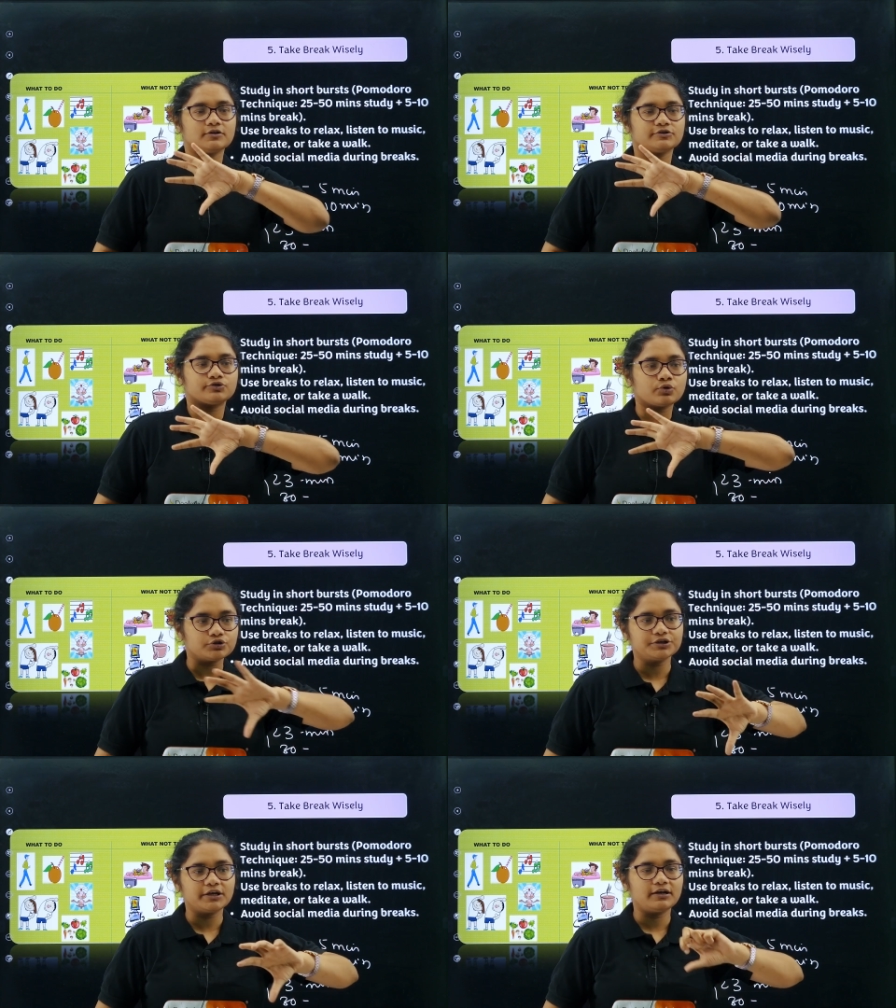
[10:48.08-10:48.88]

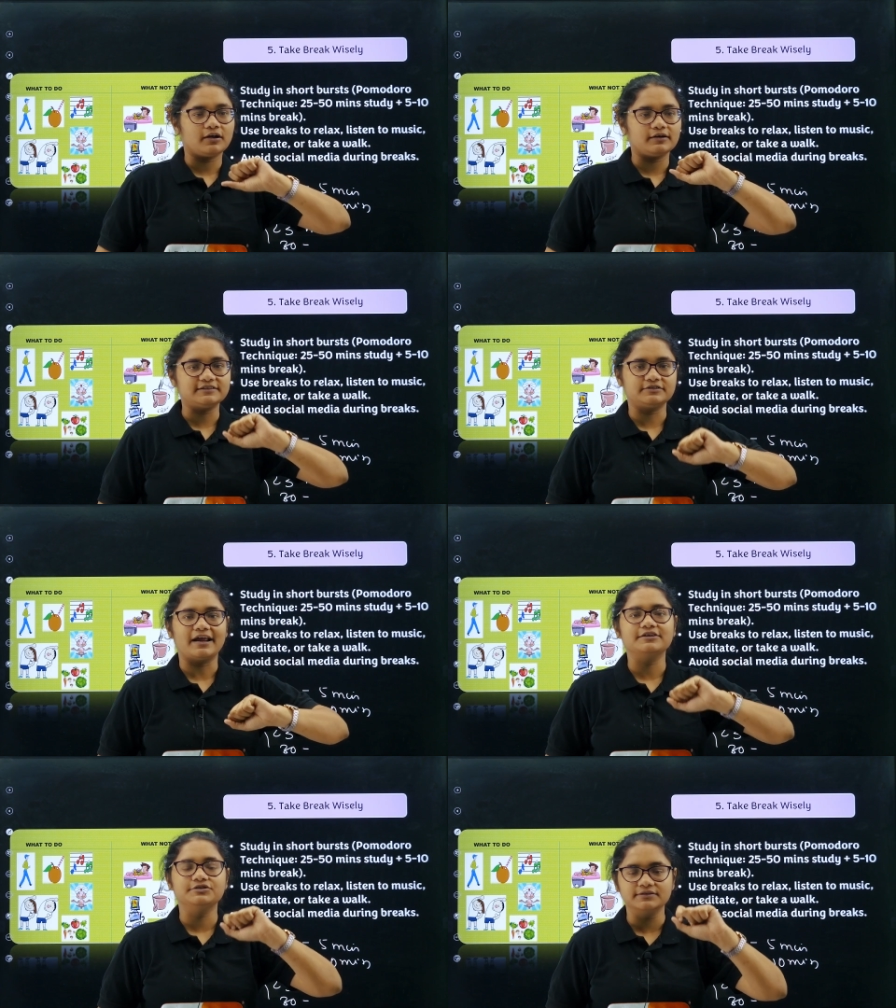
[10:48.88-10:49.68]
social
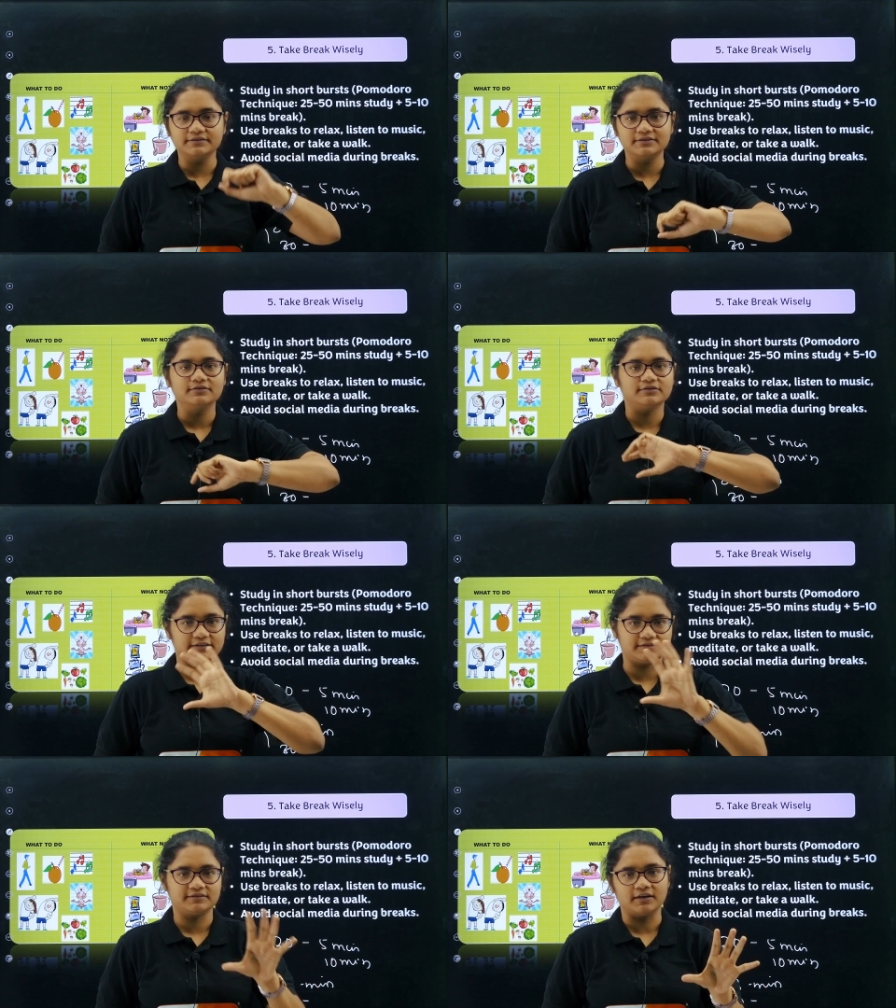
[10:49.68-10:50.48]
distractions,
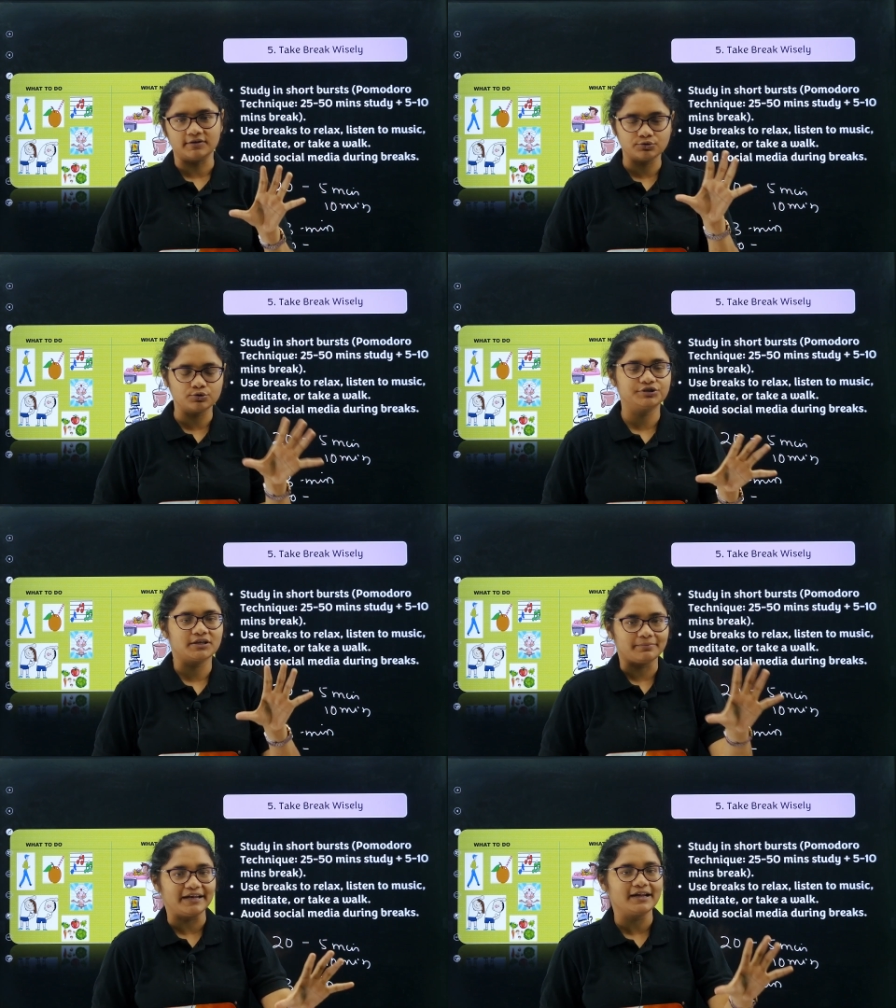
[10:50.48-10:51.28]
this social
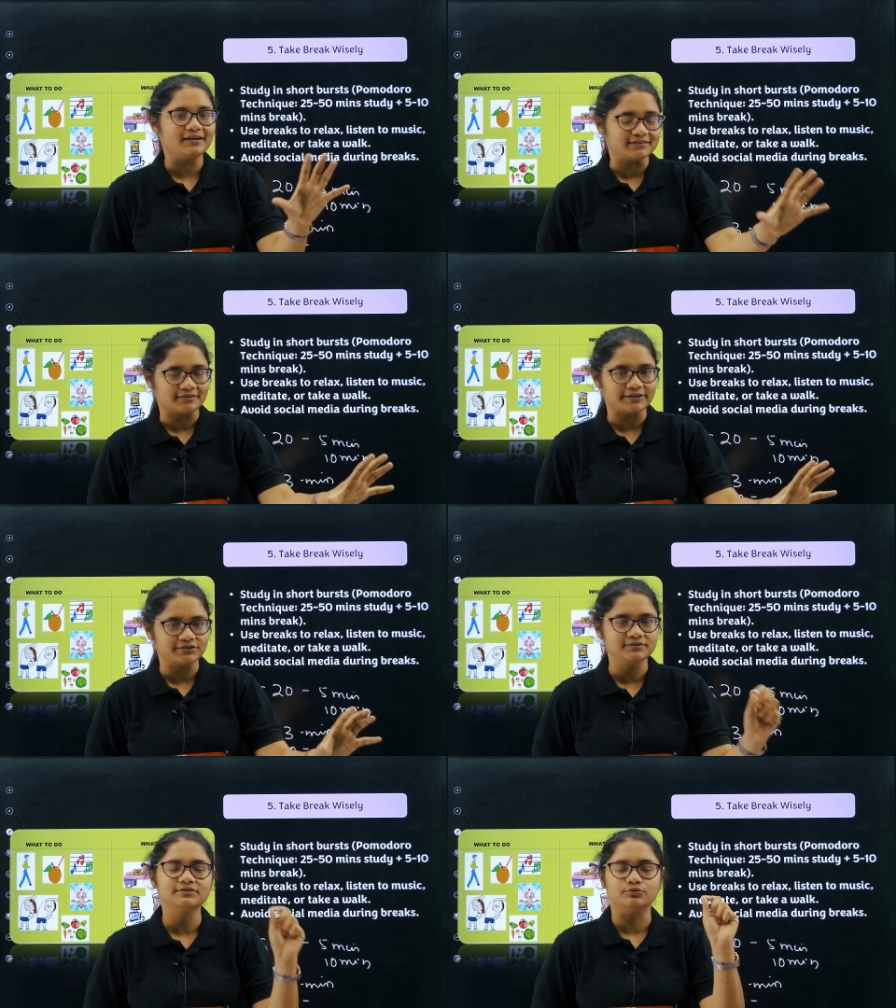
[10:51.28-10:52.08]
media
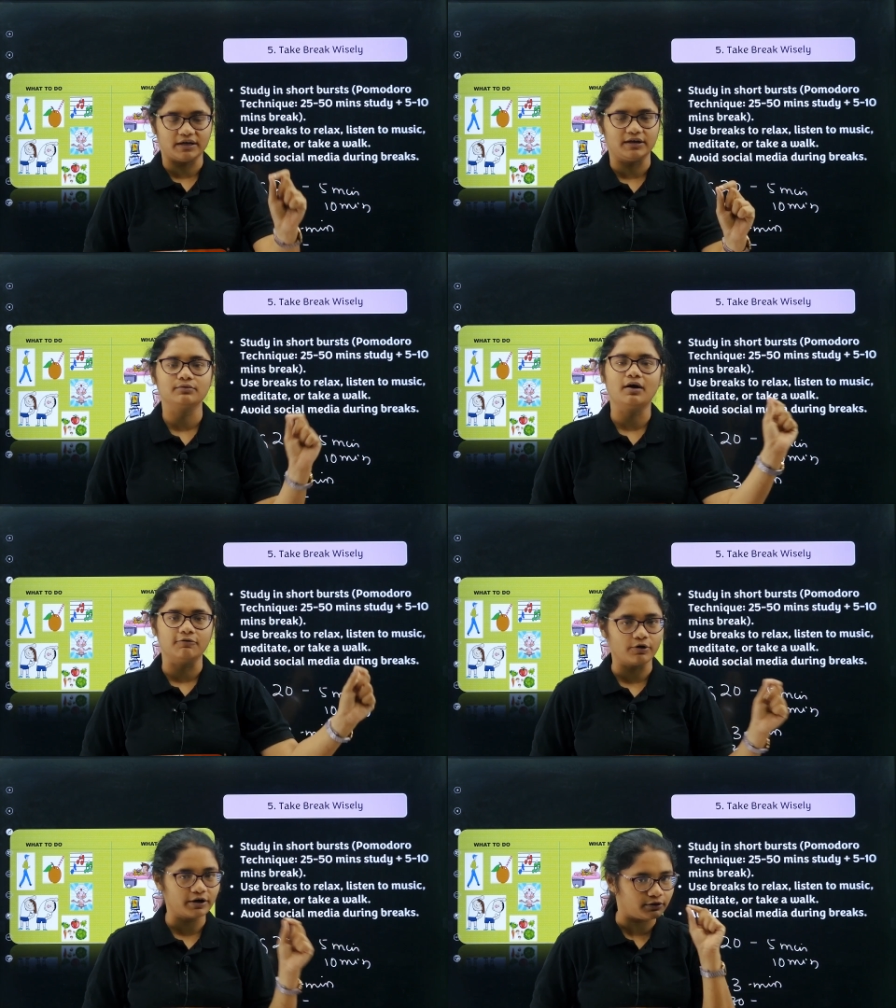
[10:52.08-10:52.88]
distractions you need to
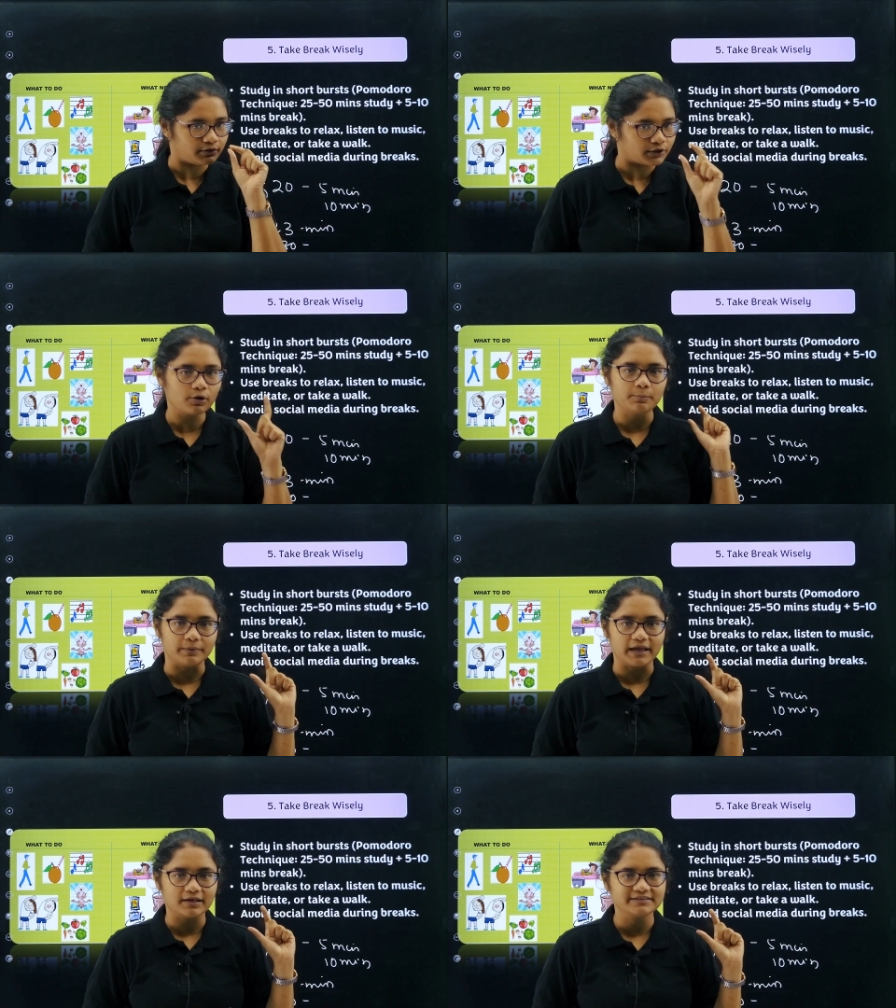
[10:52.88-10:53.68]
avoid during your
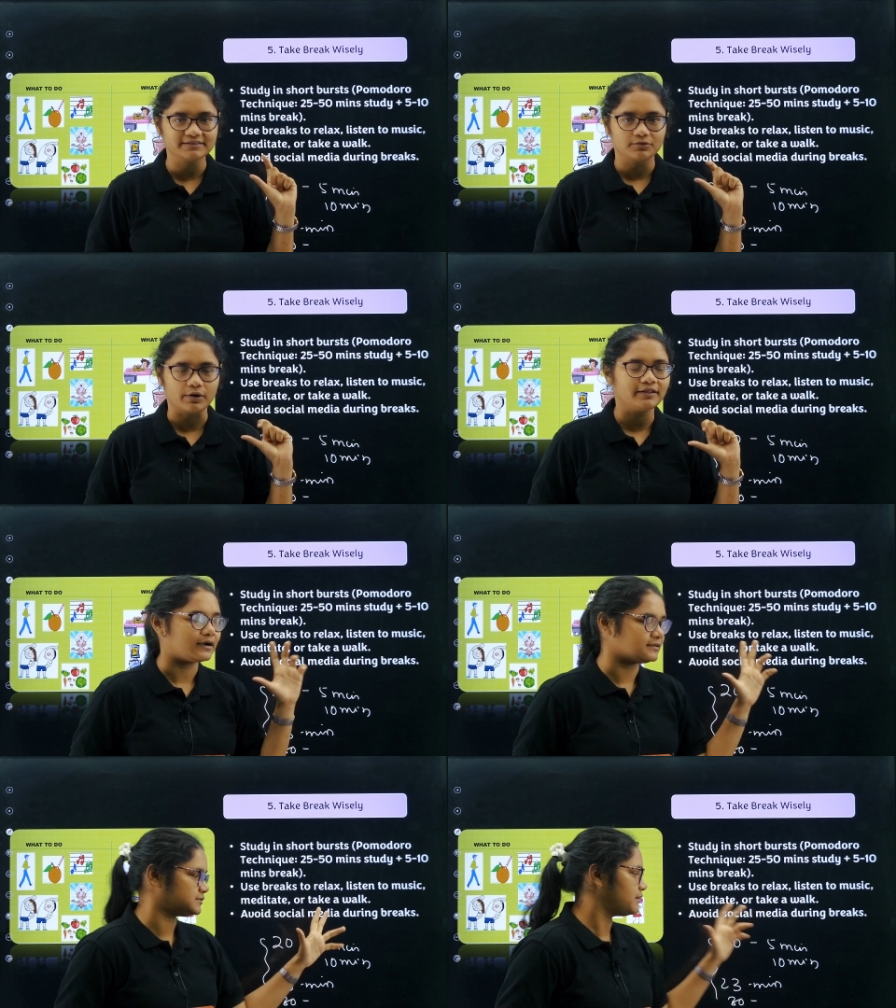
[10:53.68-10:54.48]
breaks, okay?
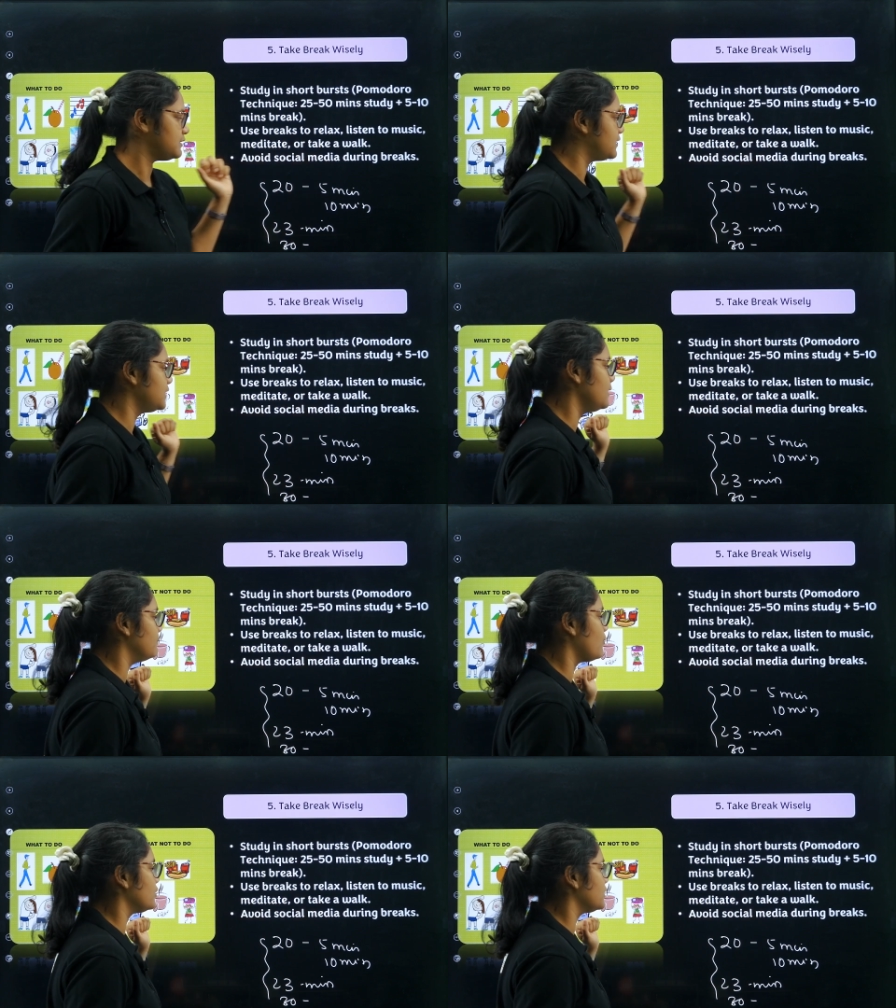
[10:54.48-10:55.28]
That is very, very
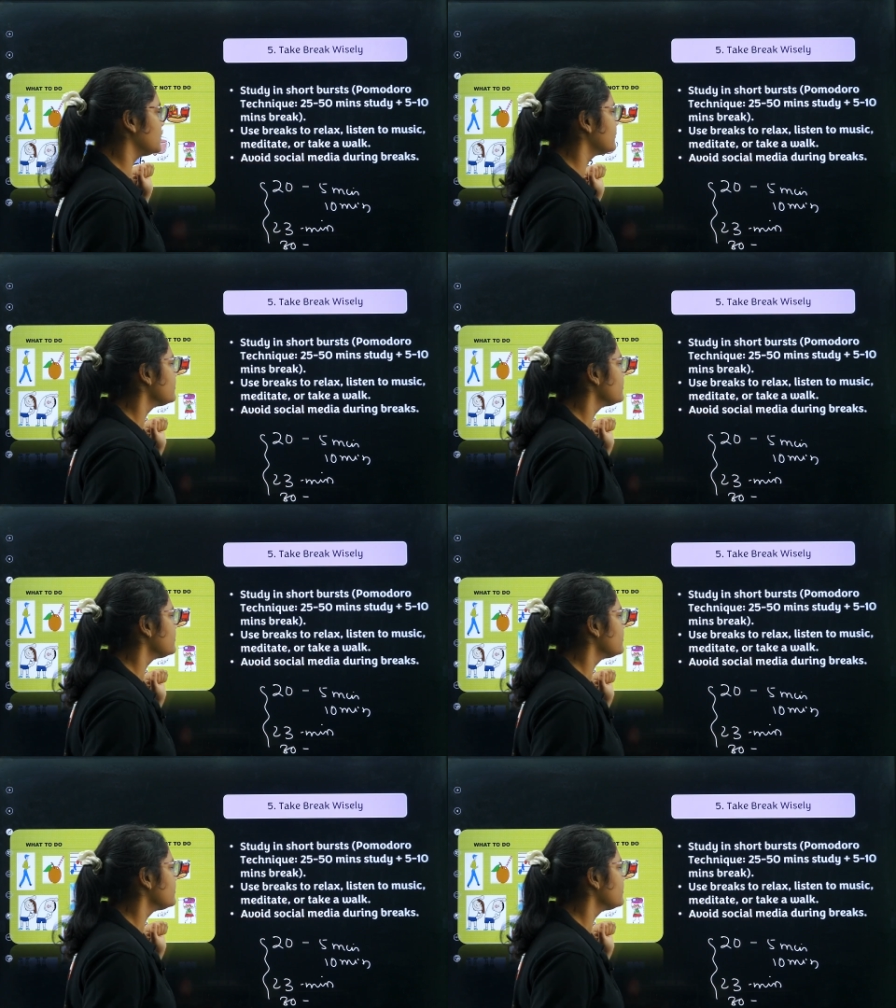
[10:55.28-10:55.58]
important.